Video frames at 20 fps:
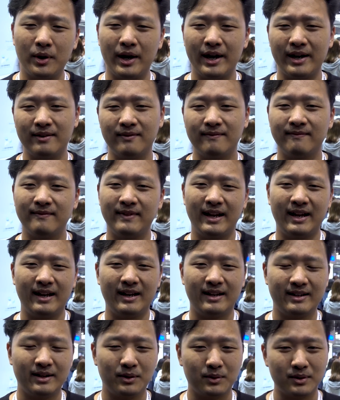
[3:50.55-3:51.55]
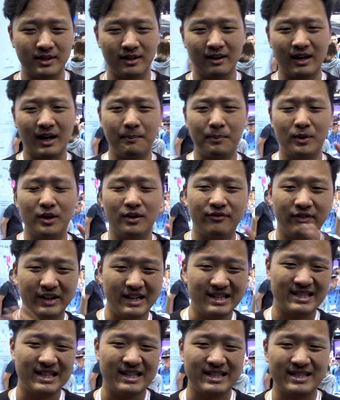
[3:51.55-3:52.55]
and there were a couple of
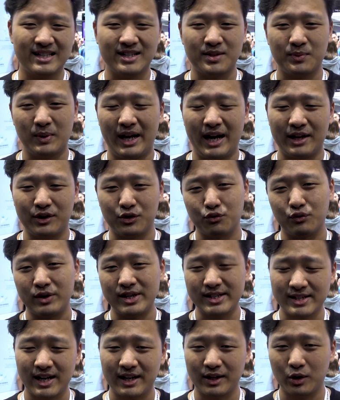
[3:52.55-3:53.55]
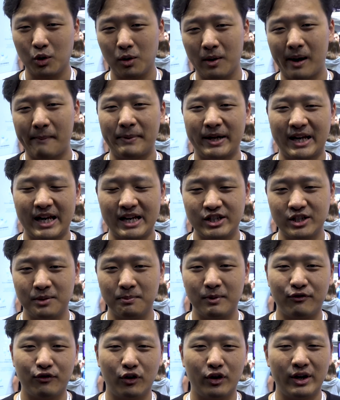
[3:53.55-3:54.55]
instances where they had to restart the whole
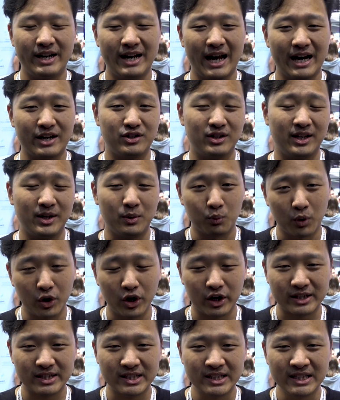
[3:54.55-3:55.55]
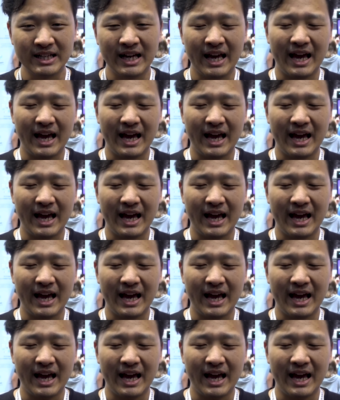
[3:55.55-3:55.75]
application before it actually worked.